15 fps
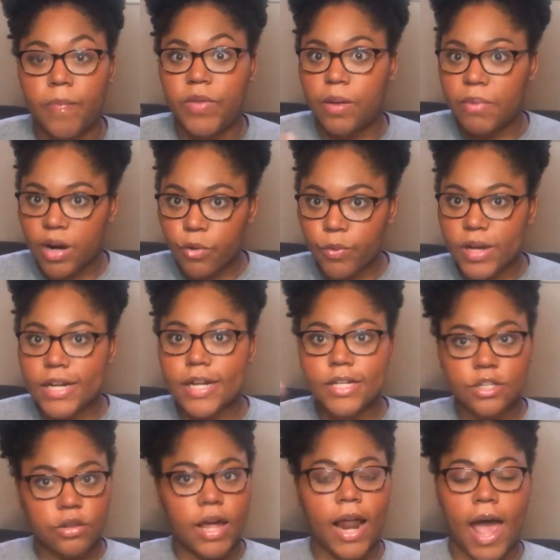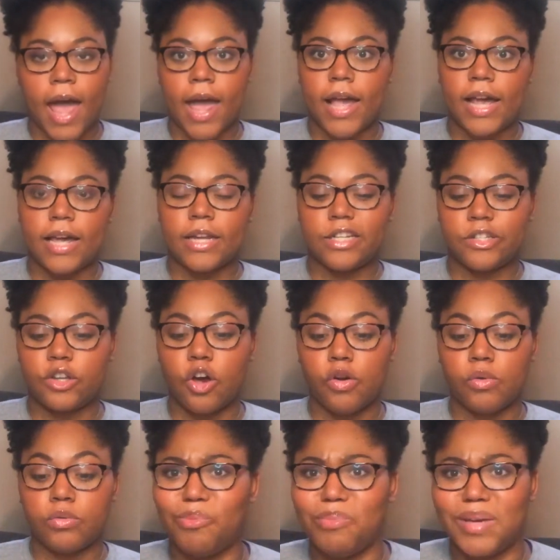I'm gonna read it so that I
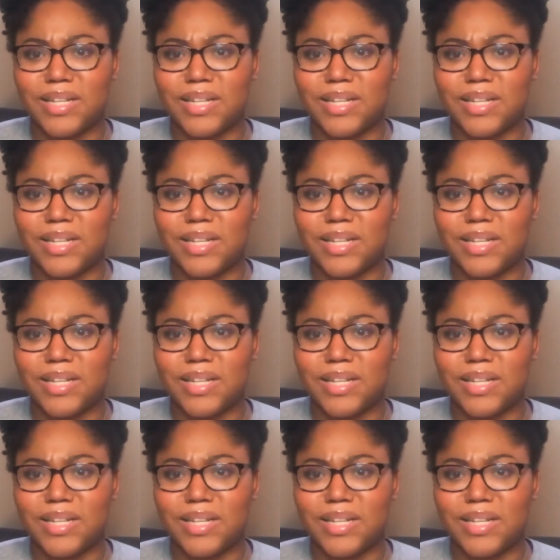don't